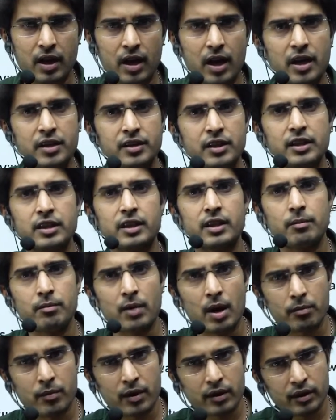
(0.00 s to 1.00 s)
And just
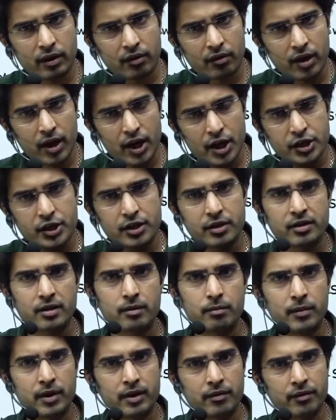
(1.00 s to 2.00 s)
remember the
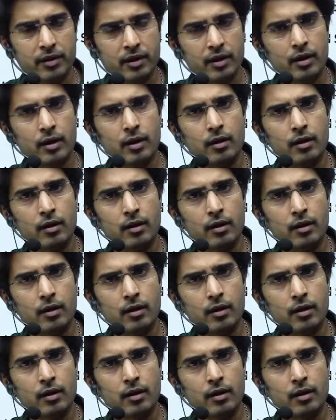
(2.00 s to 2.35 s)
relationship between